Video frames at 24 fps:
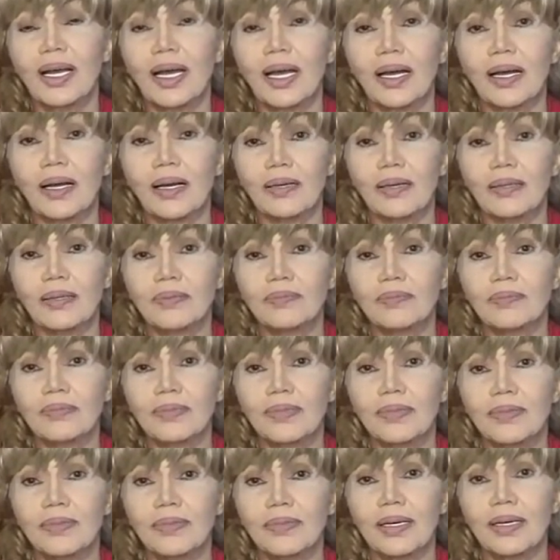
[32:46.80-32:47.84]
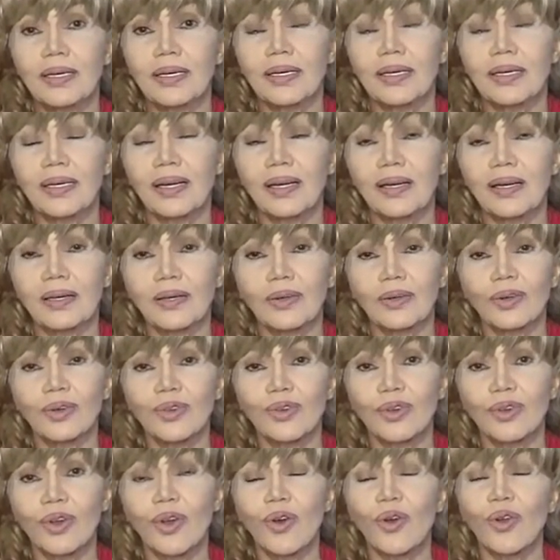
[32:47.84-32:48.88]
uh, a girl who
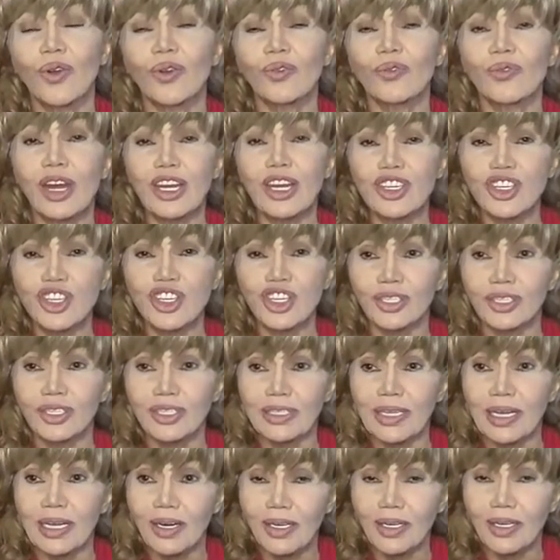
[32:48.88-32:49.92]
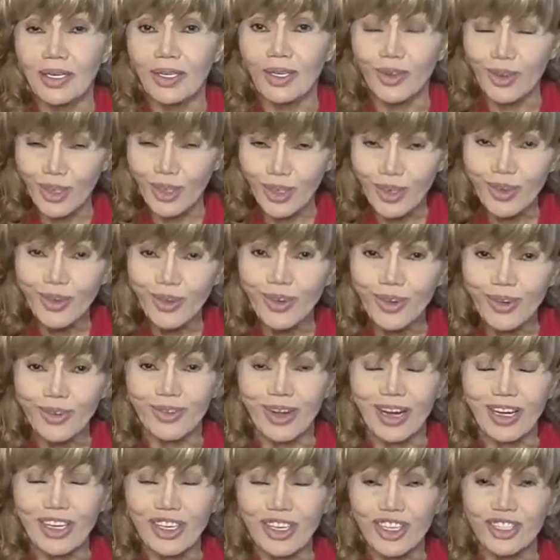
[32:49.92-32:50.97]
called Rachel Donahue. You knew
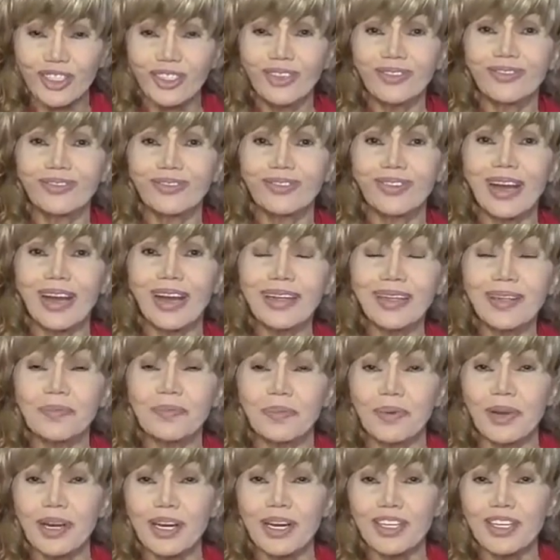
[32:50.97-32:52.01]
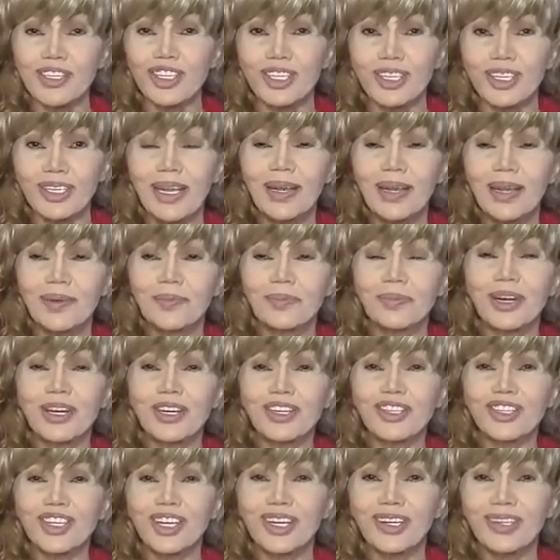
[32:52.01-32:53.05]
Rachel. Absolutely, right? very, very
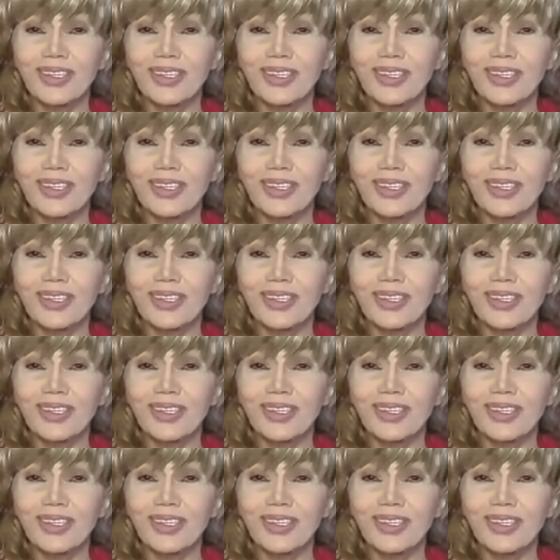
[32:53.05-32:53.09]
nice